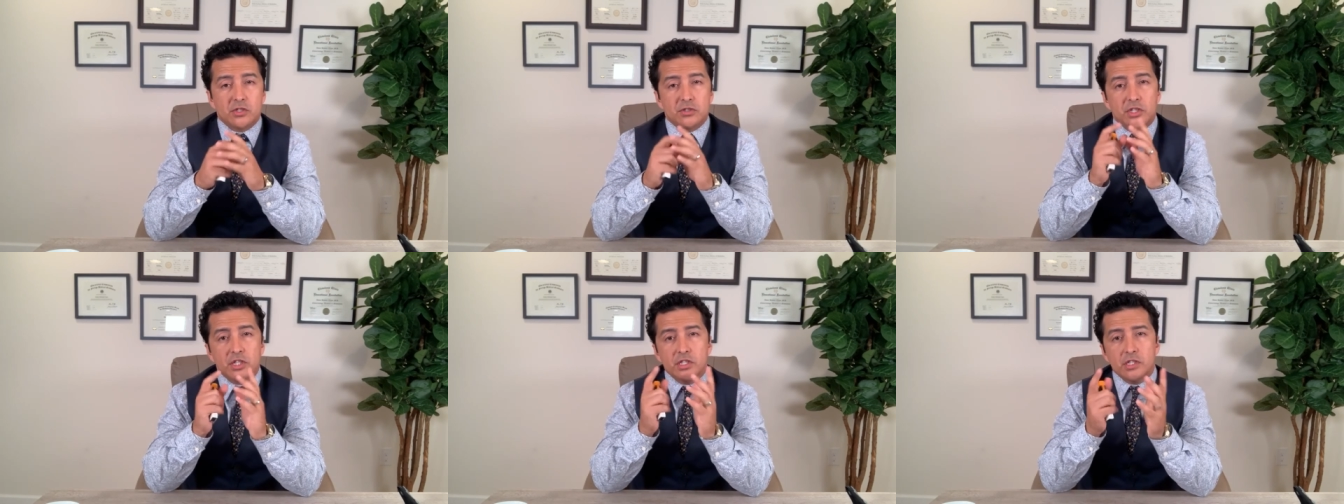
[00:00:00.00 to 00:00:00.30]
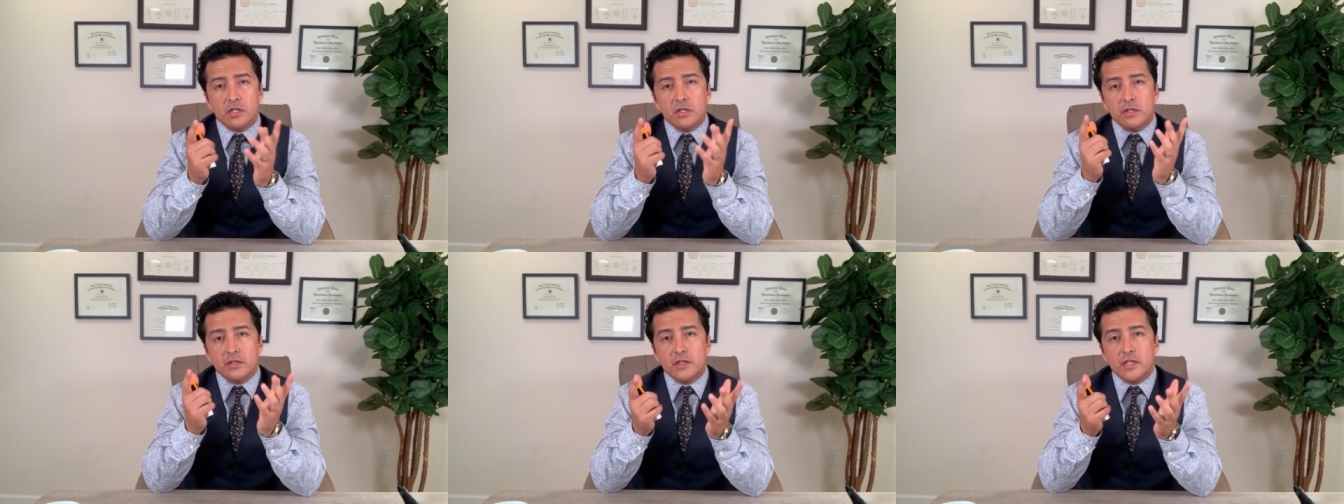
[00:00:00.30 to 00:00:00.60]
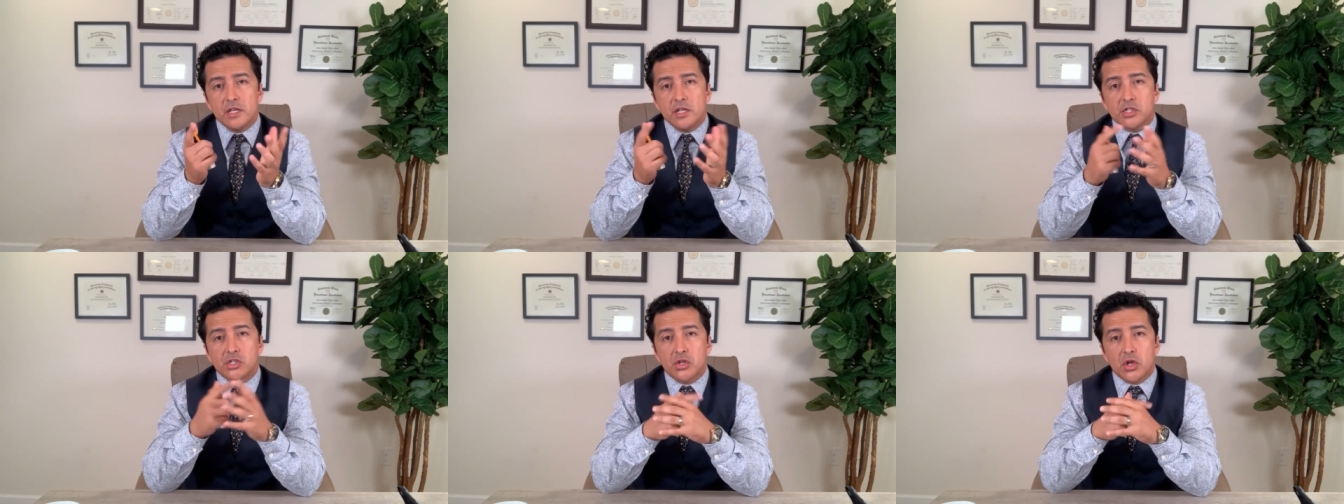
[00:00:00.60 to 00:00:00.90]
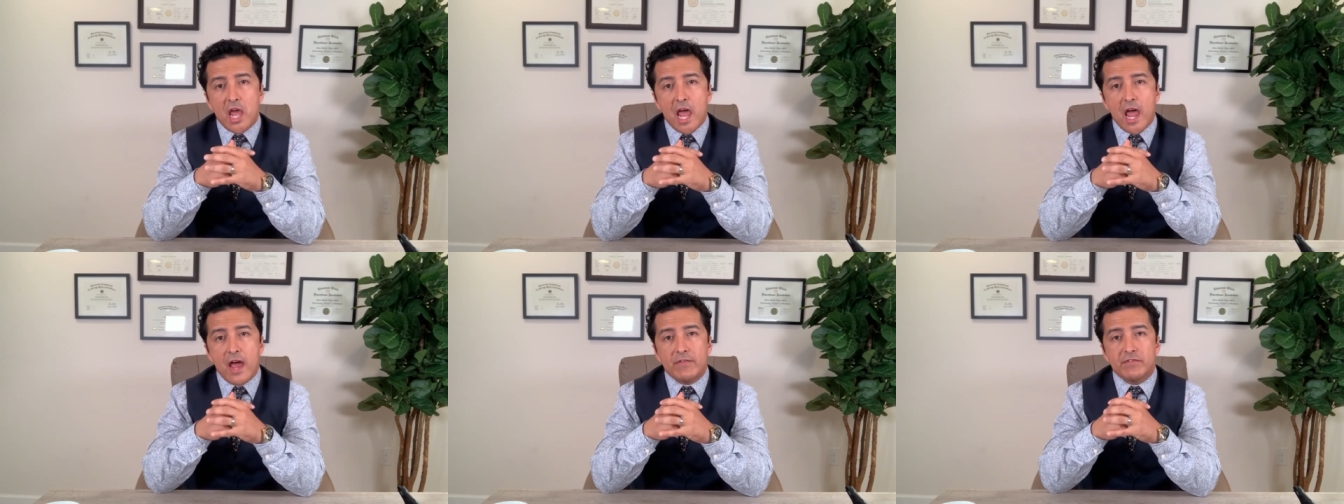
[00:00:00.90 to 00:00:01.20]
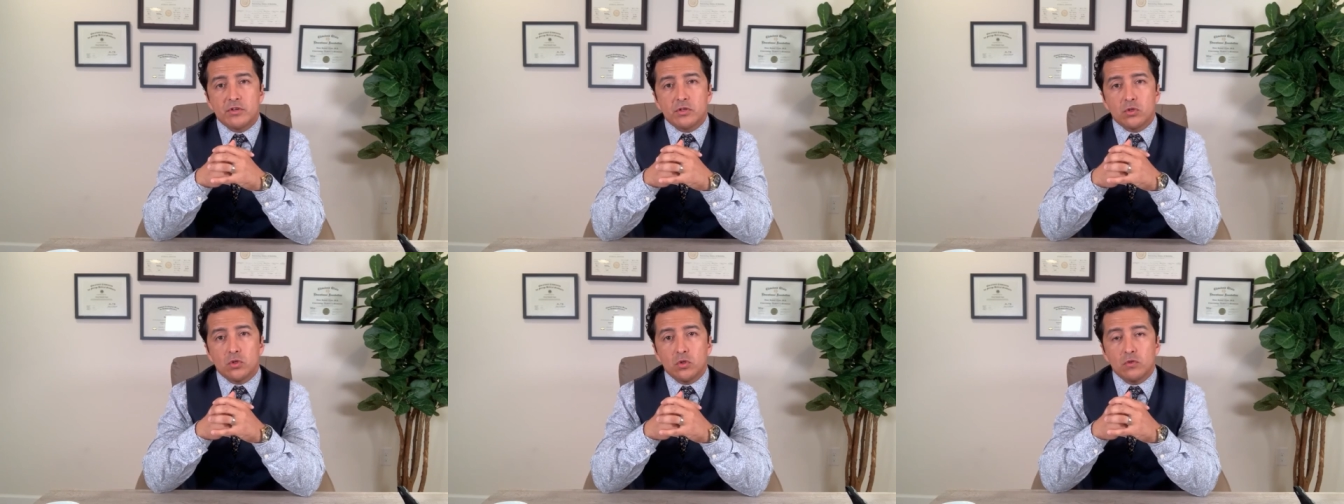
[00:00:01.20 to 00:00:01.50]
So these are the things you
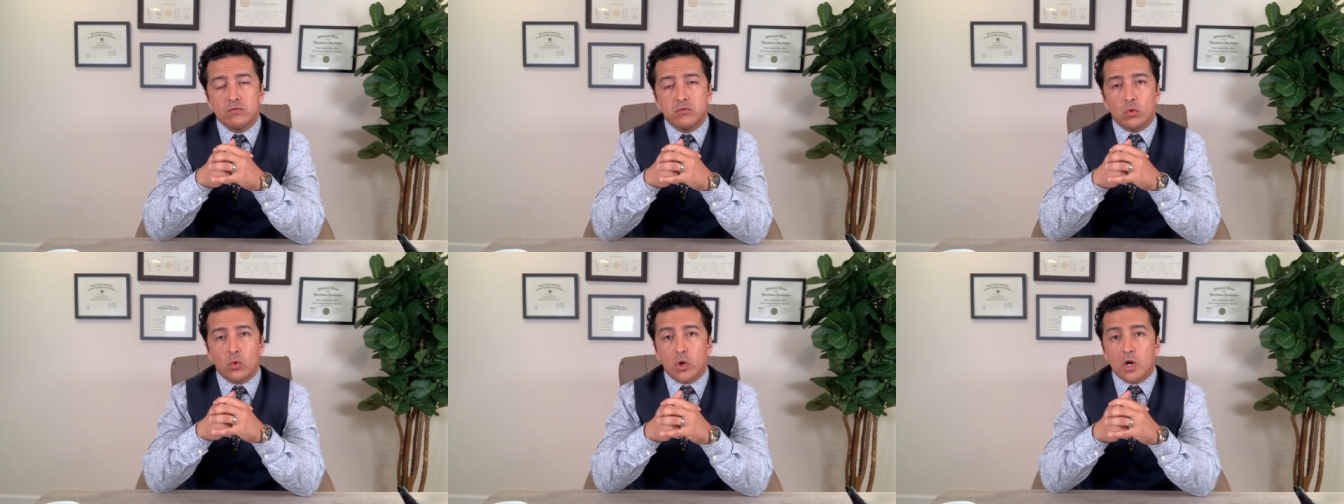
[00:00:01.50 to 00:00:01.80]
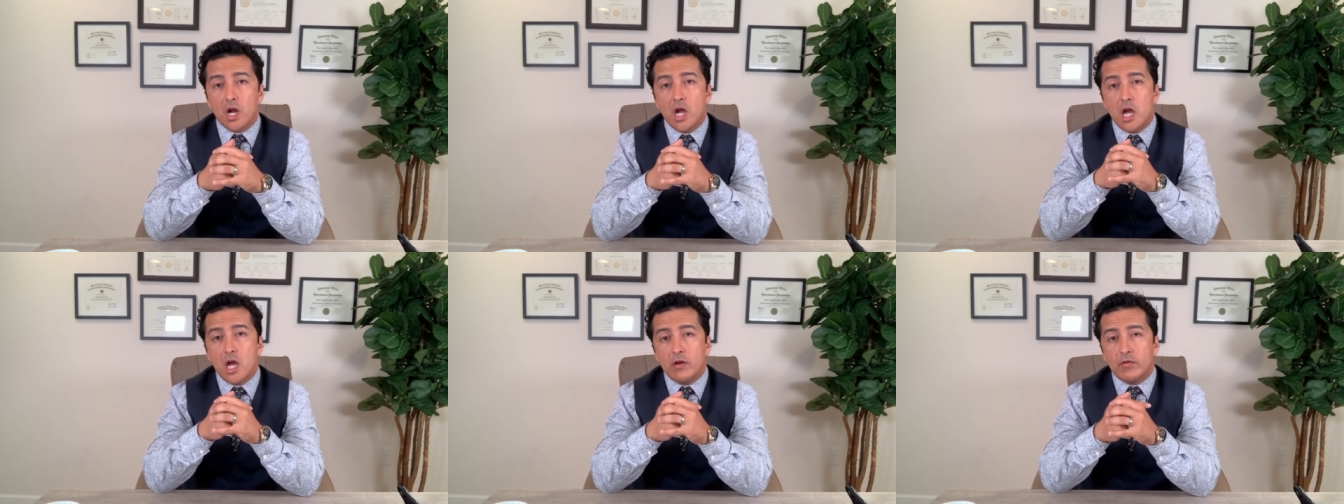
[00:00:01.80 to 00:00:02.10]
have to look for